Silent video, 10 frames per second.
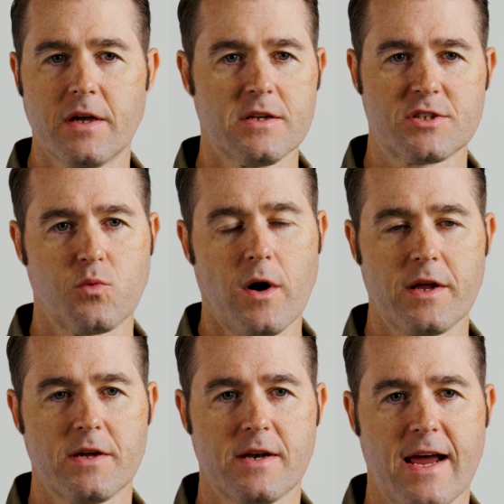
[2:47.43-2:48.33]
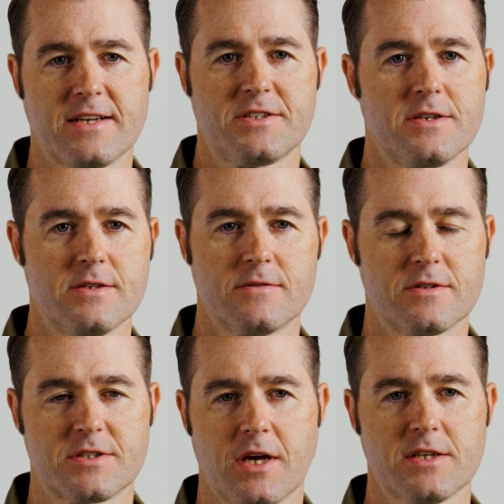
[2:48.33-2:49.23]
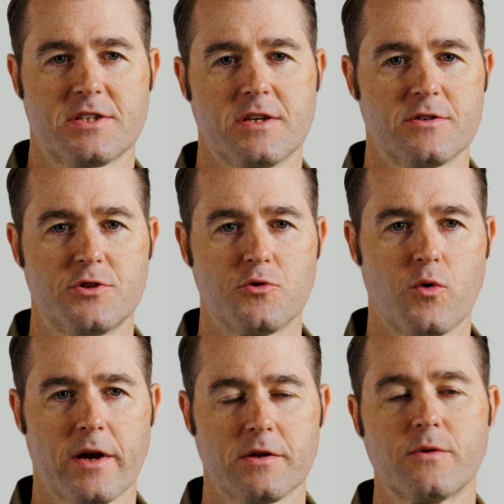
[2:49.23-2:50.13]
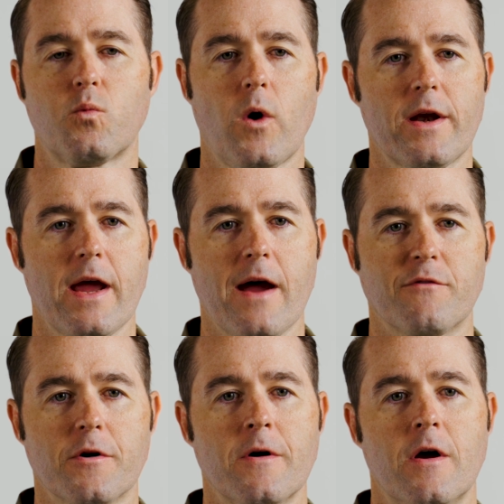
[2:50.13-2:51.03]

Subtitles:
they get sweaty and nasty and disgusting too quickly, whatever.